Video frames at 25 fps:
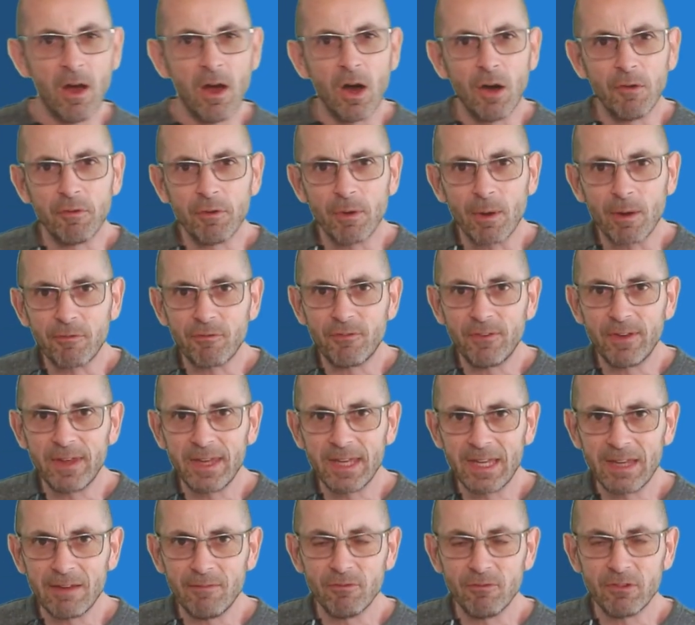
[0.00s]
although I
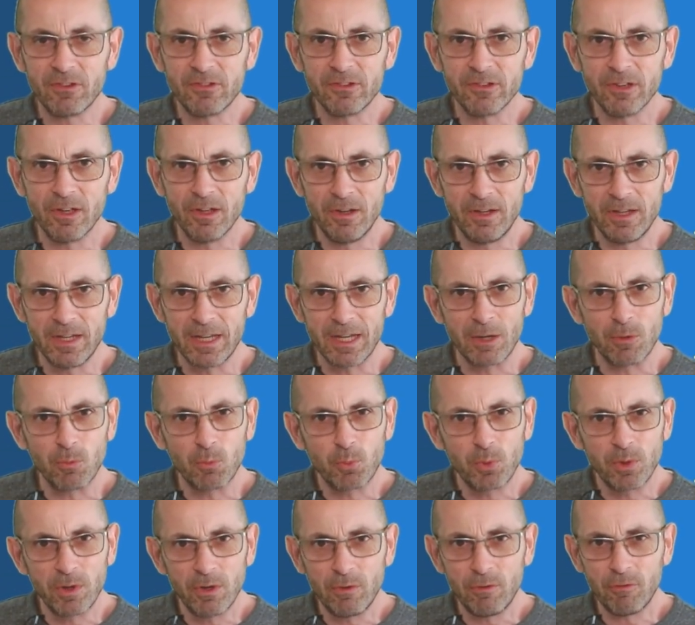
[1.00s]
think in the sun it
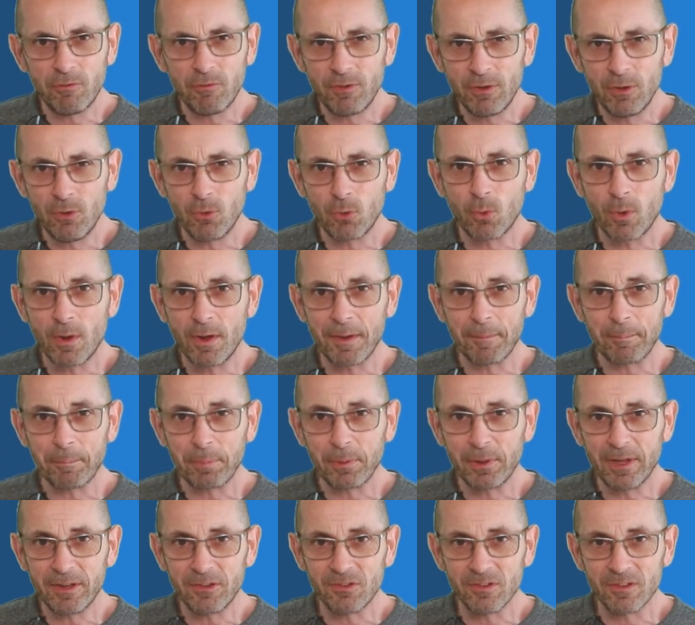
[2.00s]
will feel quite
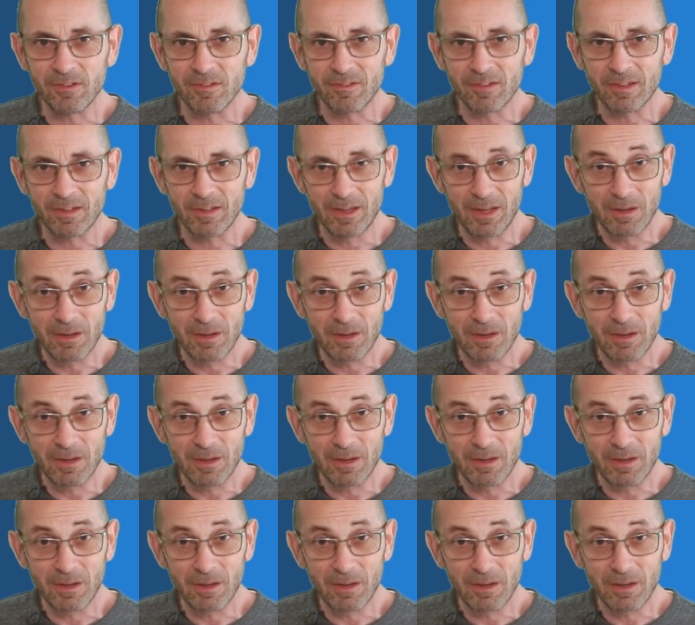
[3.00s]
pleasant